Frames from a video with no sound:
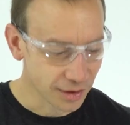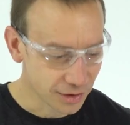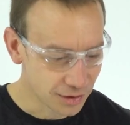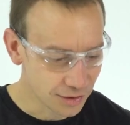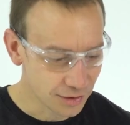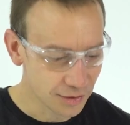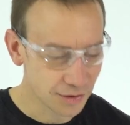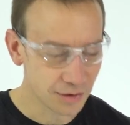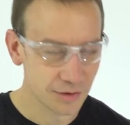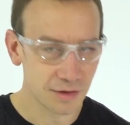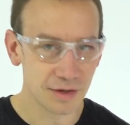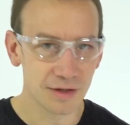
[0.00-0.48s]
I
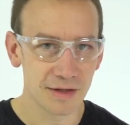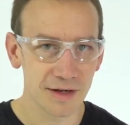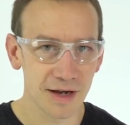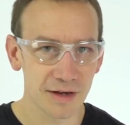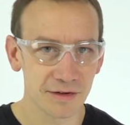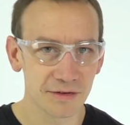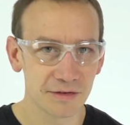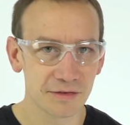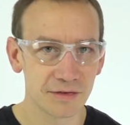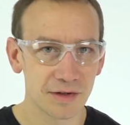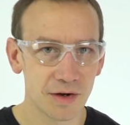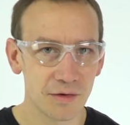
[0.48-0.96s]
couldn't
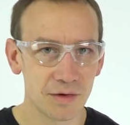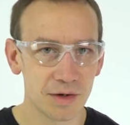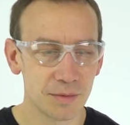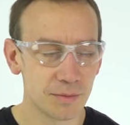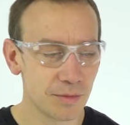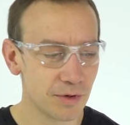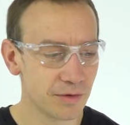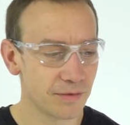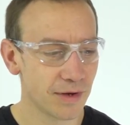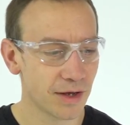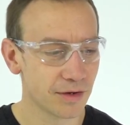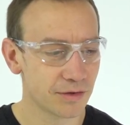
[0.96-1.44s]
necessarily
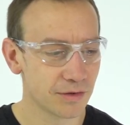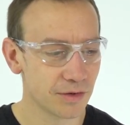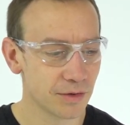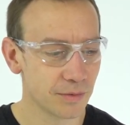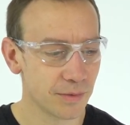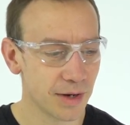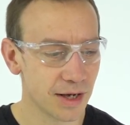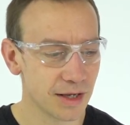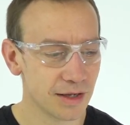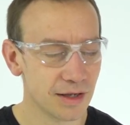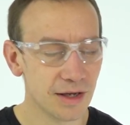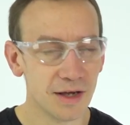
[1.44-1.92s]
move out of the
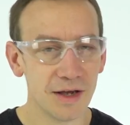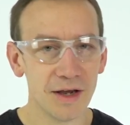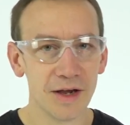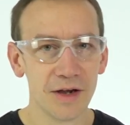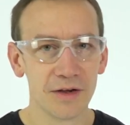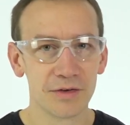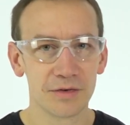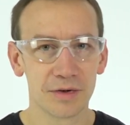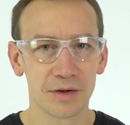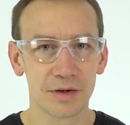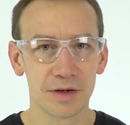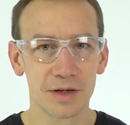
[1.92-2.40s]
way.
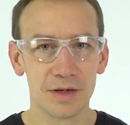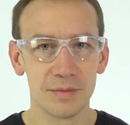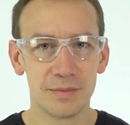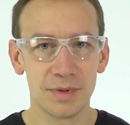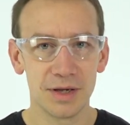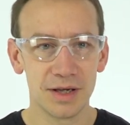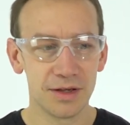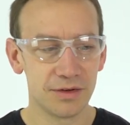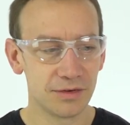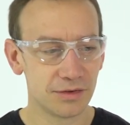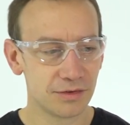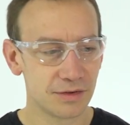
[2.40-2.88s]
So I'm going to
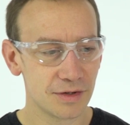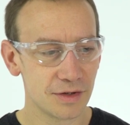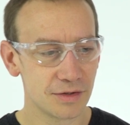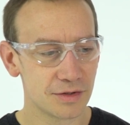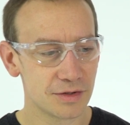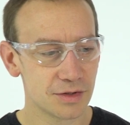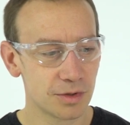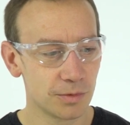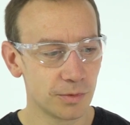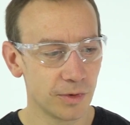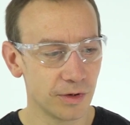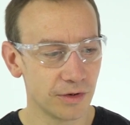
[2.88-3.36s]
be stood
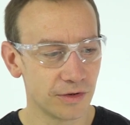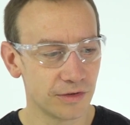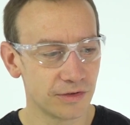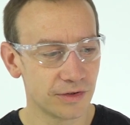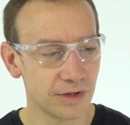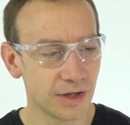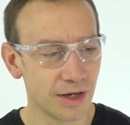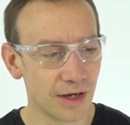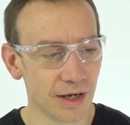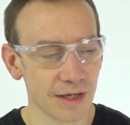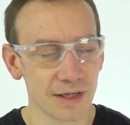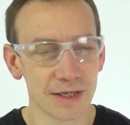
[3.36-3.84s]
to one
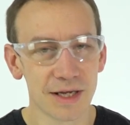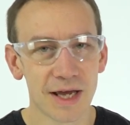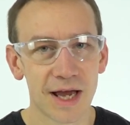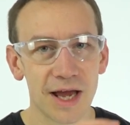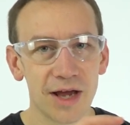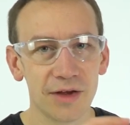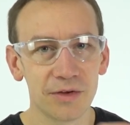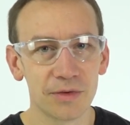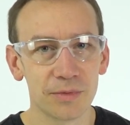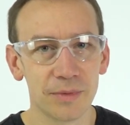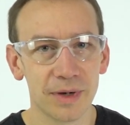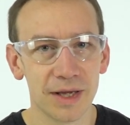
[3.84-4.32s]
side
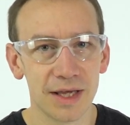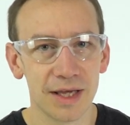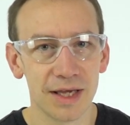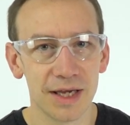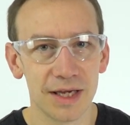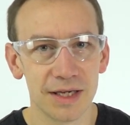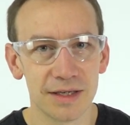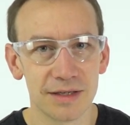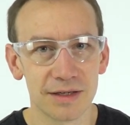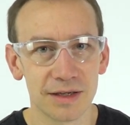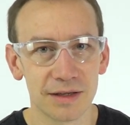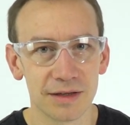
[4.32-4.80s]
as we're
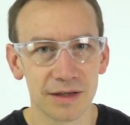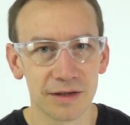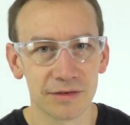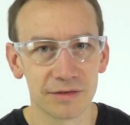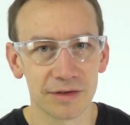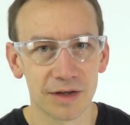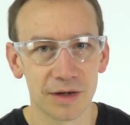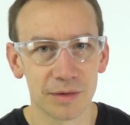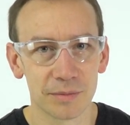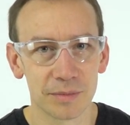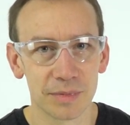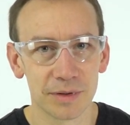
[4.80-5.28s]
heating this
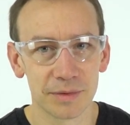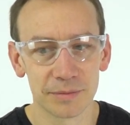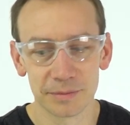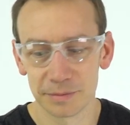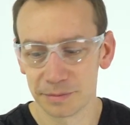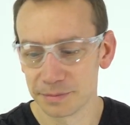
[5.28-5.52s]
up.